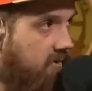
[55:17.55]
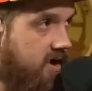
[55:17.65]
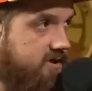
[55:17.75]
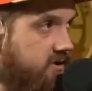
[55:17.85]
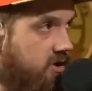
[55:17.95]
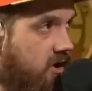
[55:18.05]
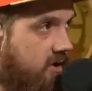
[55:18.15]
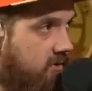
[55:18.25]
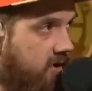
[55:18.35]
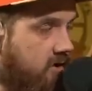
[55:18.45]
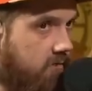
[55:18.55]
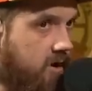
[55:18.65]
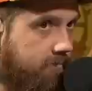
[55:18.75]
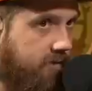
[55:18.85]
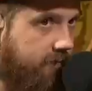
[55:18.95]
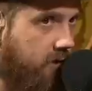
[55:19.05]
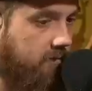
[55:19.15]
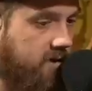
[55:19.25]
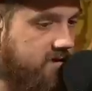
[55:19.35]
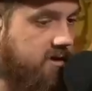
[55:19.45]
monster target per route run
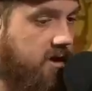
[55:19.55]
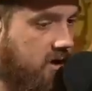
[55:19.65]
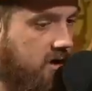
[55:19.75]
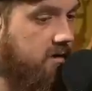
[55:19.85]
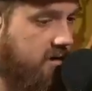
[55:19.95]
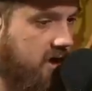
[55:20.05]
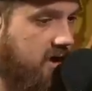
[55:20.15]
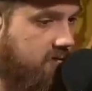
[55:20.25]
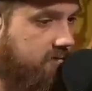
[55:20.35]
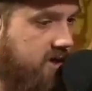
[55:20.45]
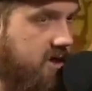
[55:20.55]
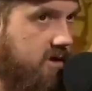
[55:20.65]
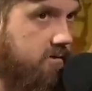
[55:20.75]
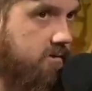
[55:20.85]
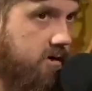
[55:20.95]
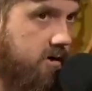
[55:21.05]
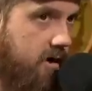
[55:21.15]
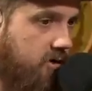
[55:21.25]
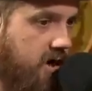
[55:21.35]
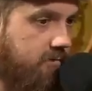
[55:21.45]
performance, then I would be
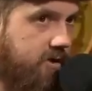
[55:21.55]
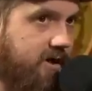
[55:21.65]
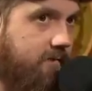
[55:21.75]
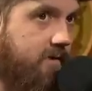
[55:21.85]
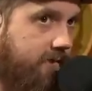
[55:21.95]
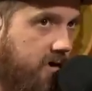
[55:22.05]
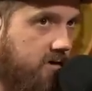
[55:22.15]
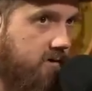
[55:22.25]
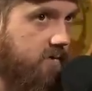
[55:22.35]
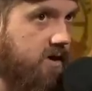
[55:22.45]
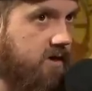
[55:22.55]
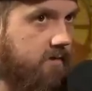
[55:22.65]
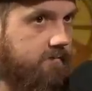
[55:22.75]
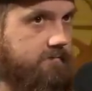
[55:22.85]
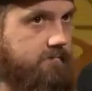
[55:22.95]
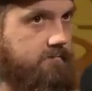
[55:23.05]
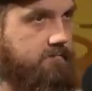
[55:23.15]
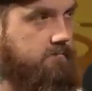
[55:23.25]
I'm okay playing him the following. Yeah, the I Bills think he's so